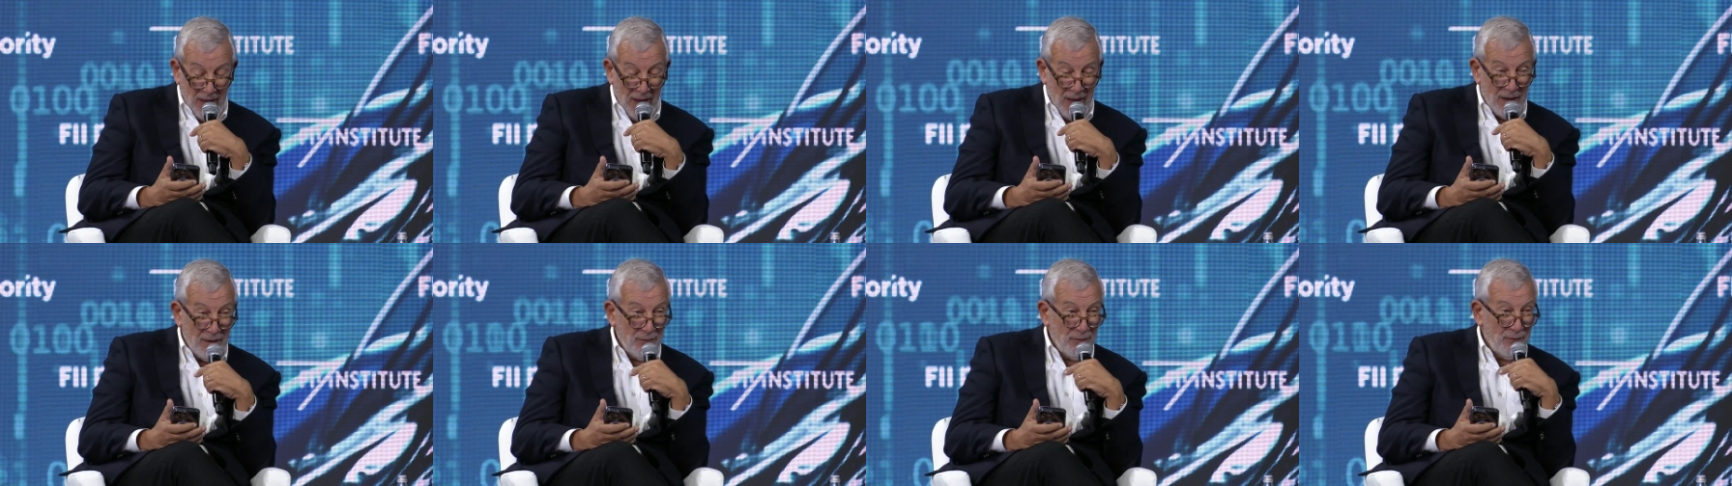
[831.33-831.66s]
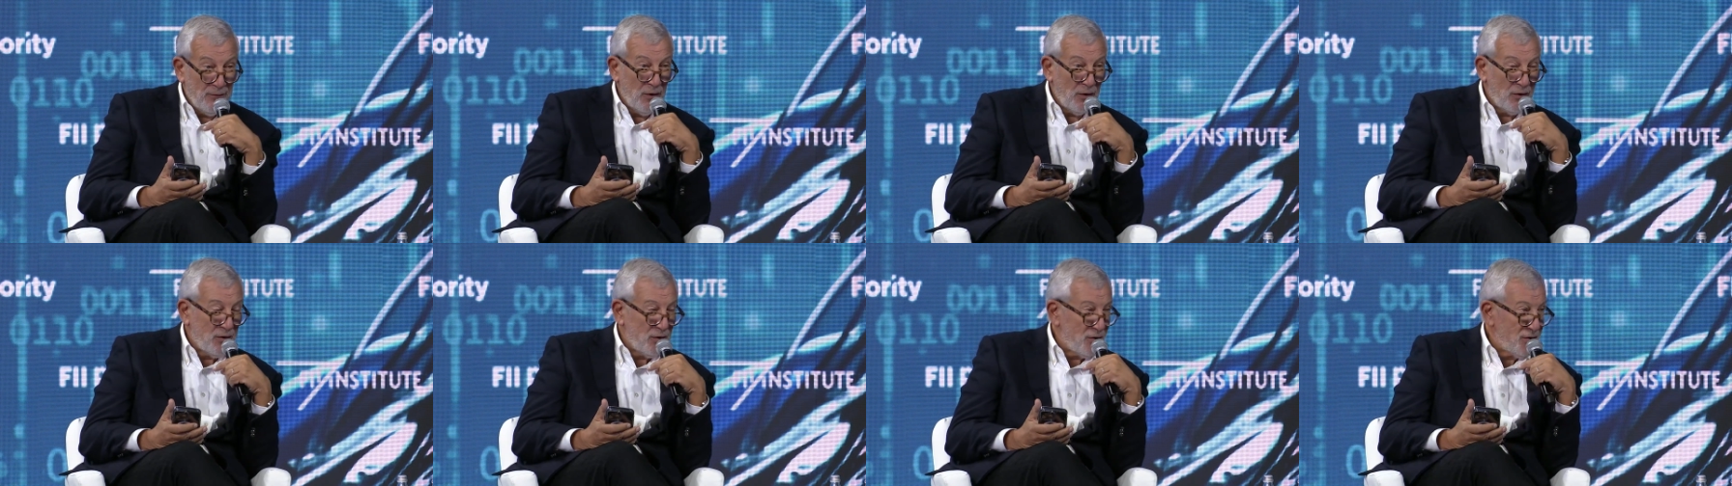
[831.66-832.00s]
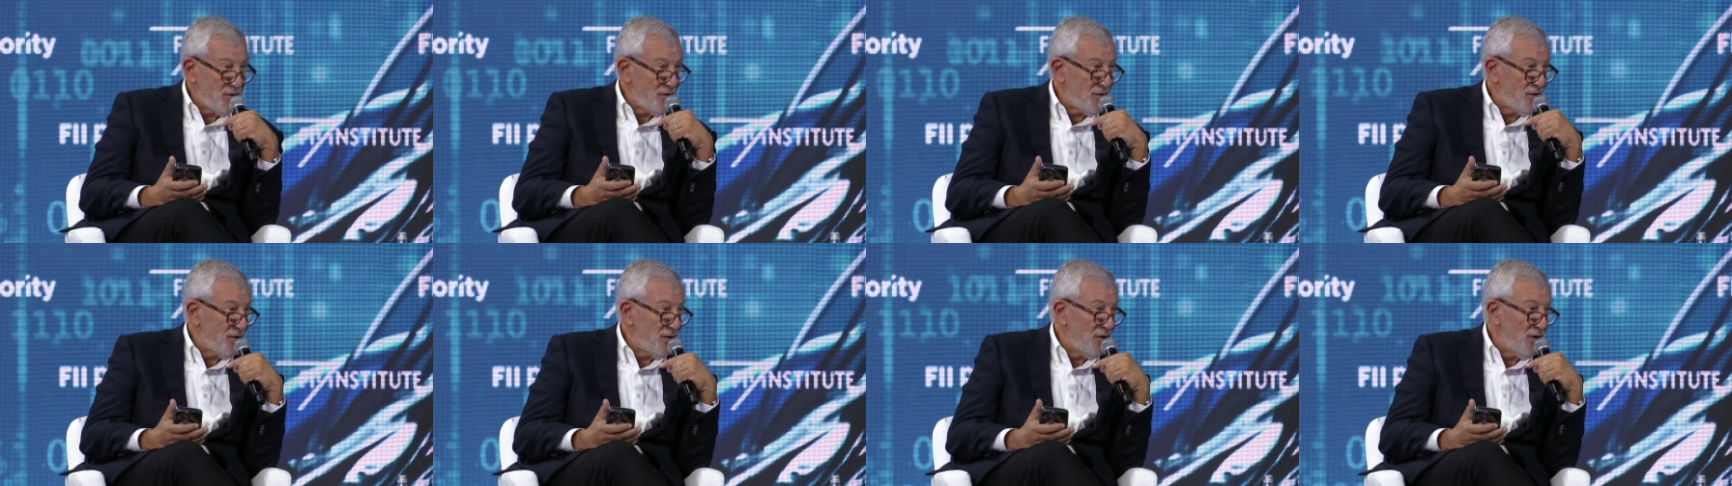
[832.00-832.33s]
and
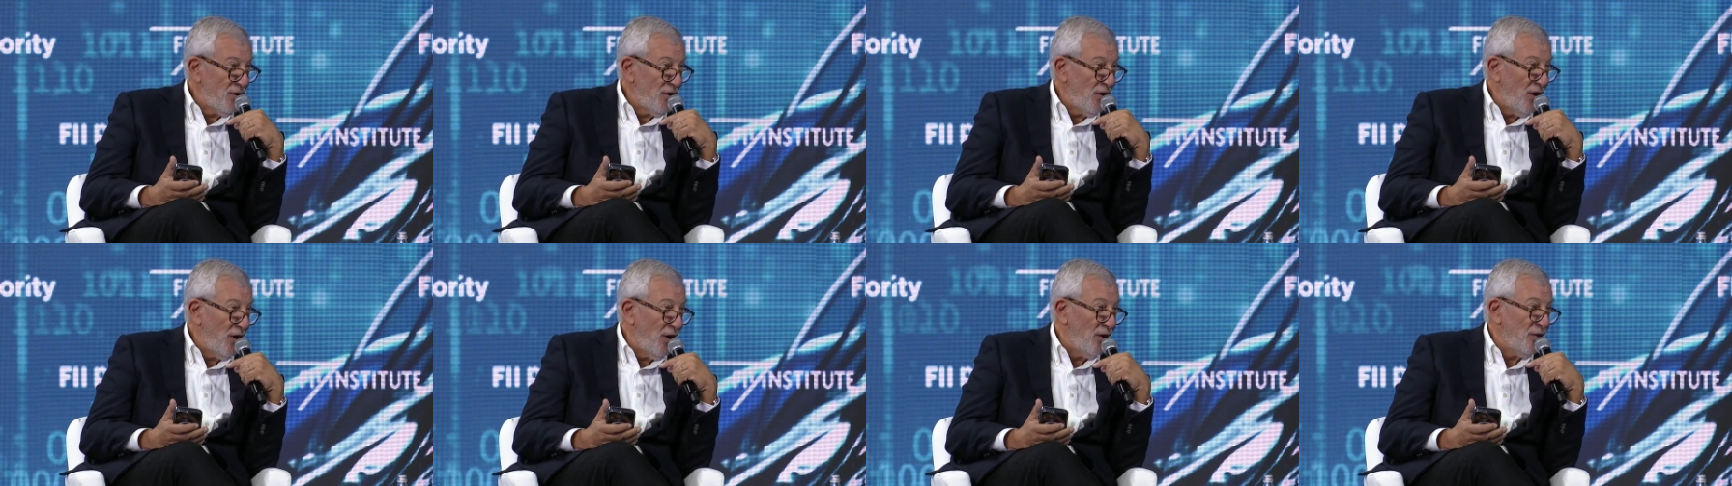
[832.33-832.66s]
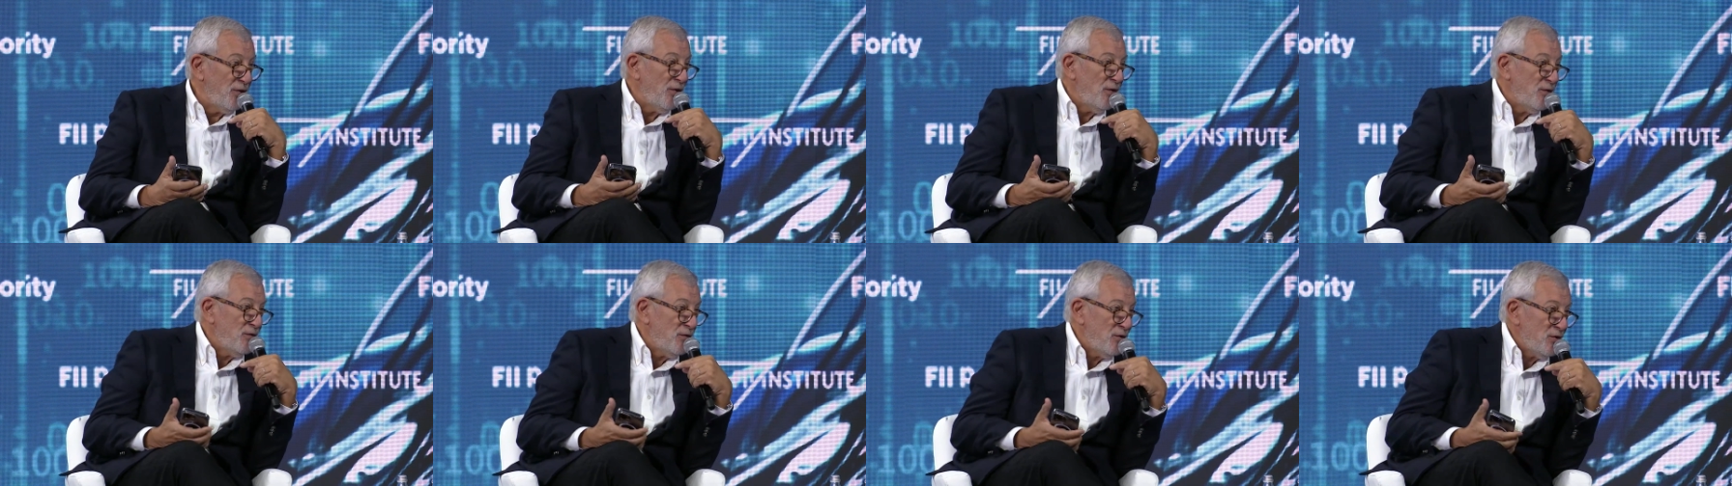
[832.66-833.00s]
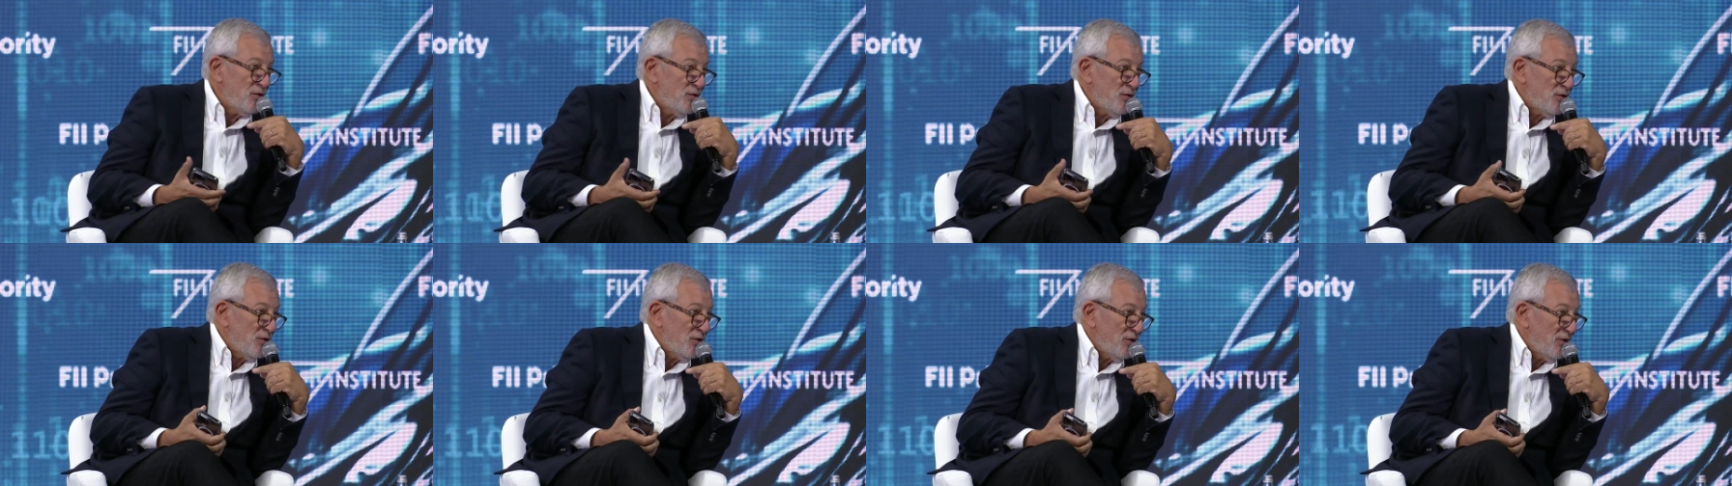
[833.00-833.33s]
focus on the
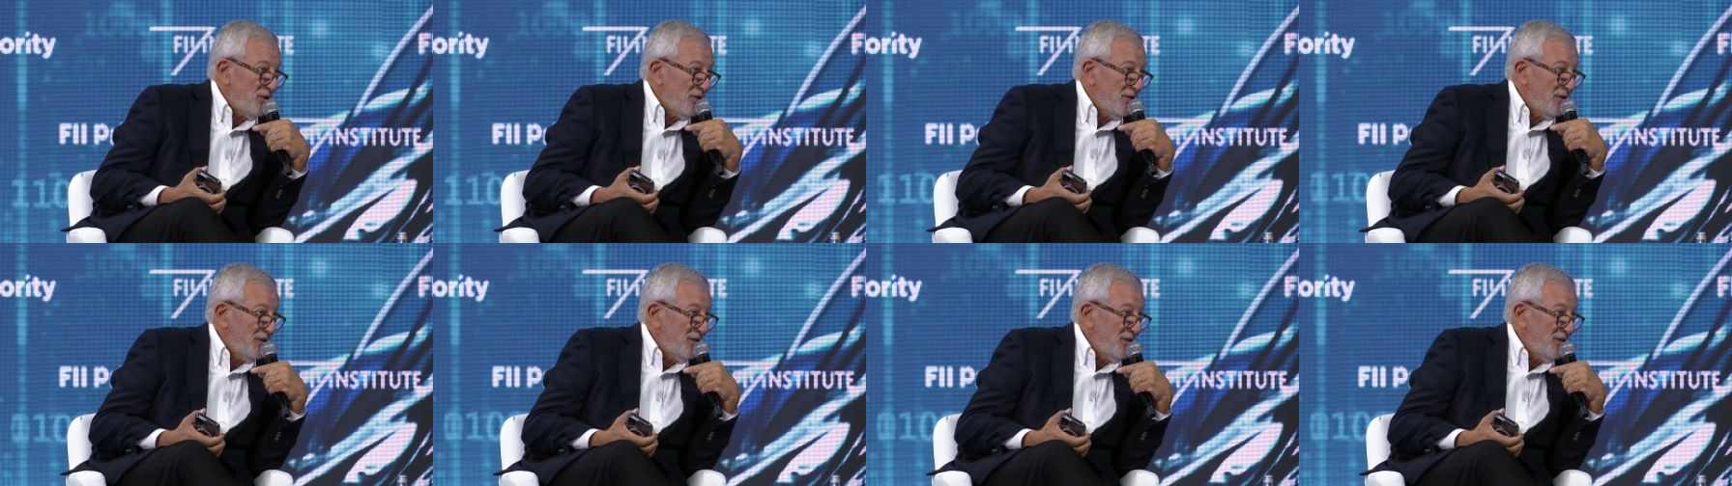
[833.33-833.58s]
future.